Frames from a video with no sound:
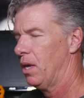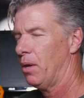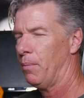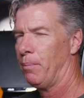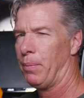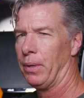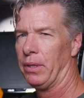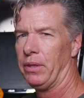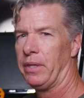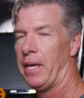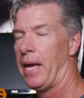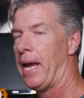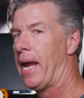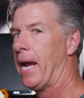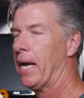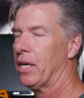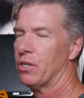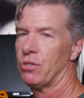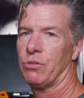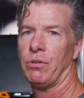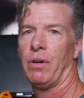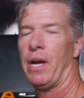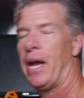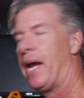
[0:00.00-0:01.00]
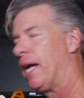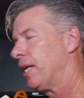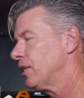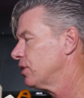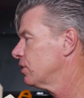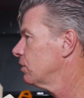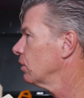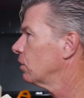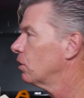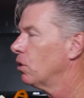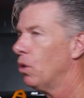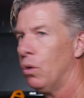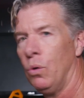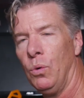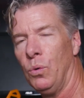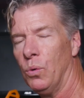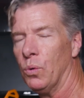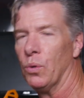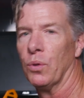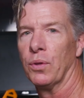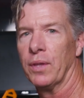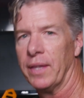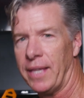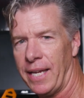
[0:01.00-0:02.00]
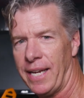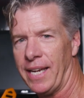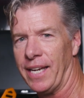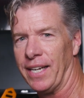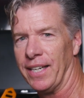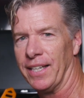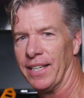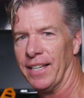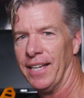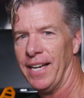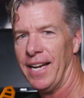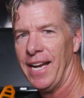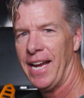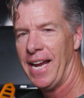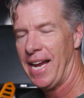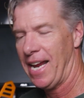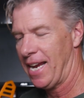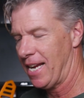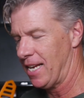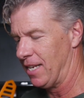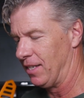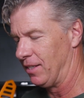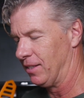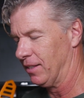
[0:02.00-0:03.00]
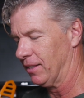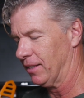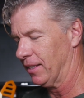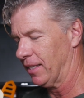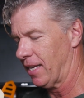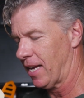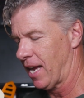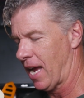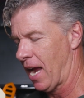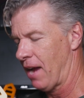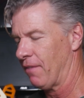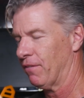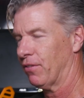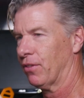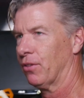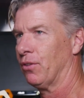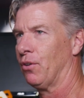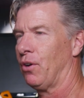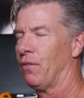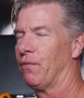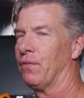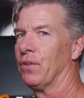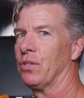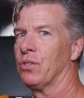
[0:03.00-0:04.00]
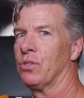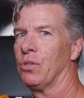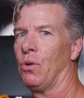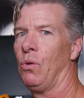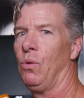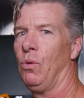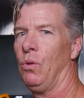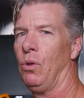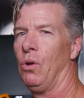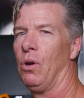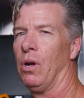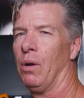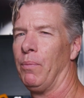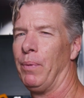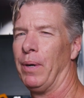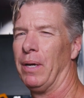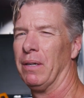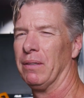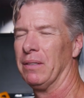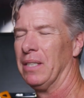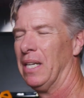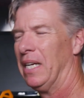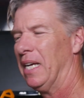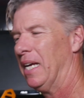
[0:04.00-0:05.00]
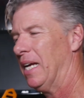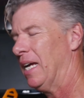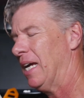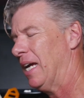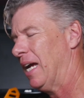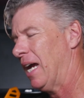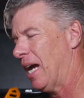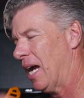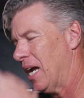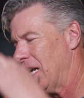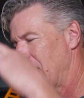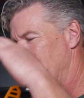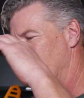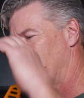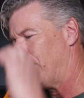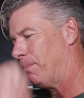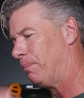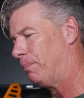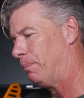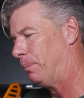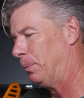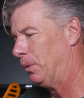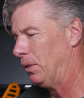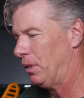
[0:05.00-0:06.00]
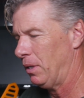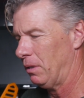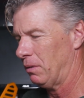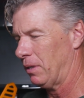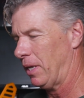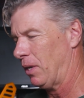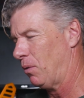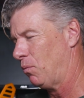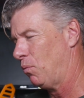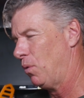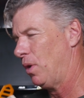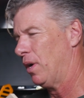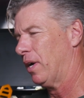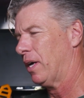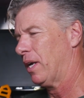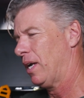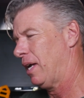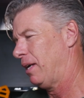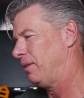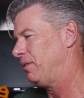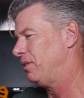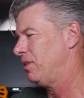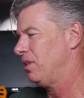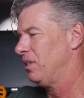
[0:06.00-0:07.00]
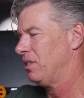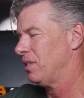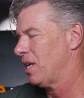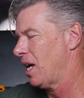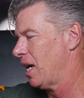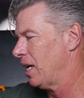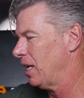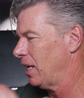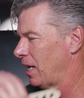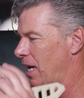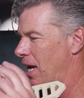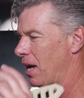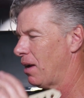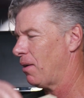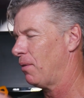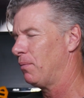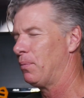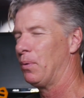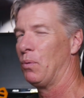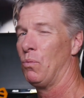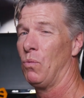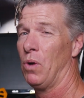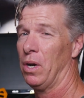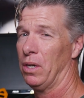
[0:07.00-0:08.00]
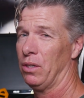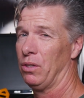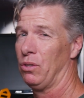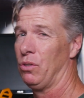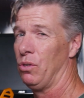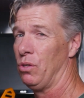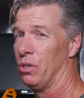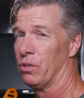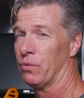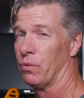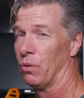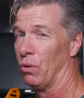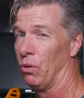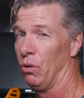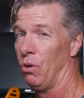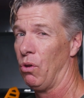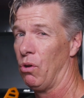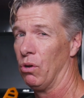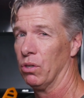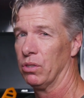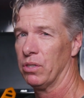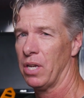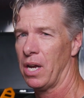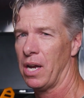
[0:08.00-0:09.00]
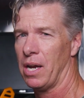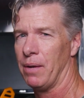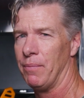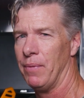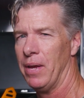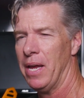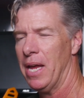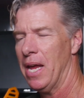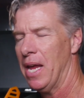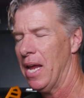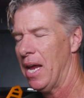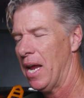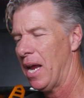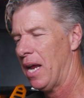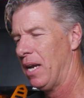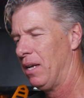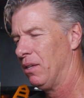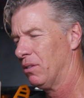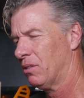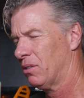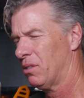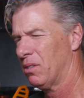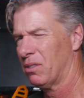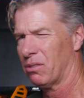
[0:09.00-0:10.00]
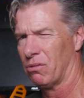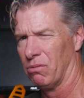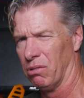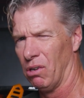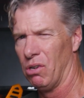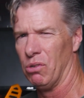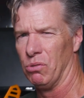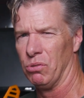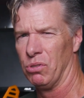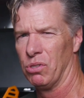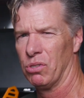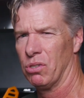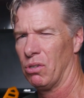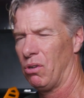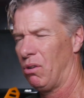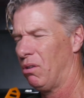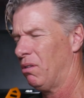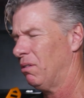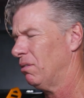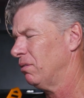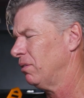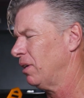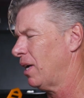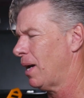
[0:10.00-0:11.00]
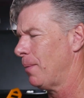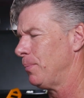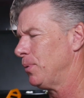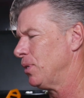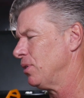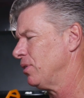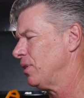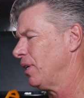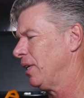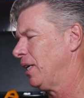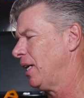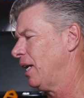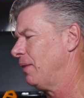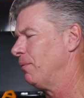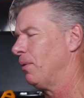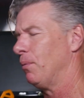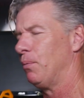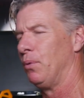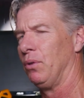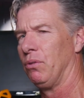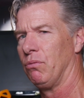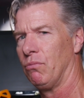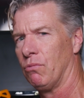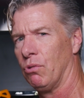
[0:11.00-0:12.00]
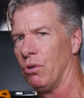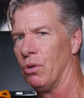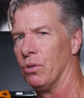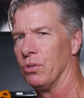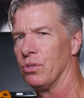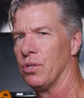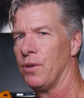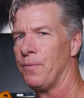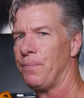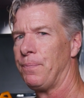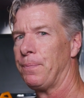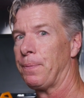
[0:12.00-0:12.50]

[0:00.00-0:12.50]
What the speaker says: But the extra cool thing is I've thought for so long about how do you put it, where can I design it? I've been wanting to do this for a long time, and it's just gross. All the options I came up with, gross.